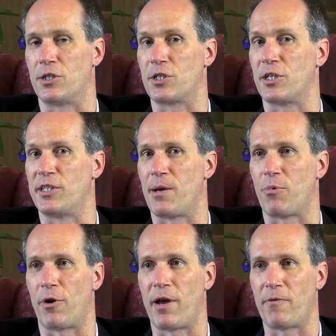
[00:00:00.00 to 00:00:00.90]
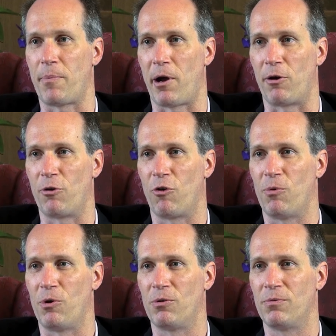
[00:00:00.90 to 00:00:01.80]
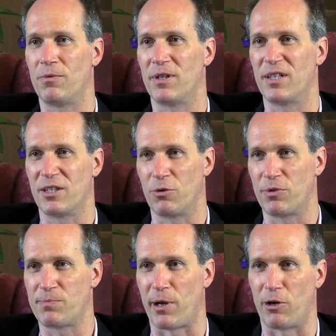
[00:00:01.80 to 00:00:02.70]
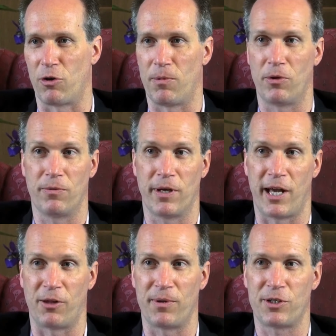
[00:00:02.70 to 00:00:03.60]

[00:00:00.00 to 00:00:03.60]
yeah. this contemporary have a paranormal little paranormal element it,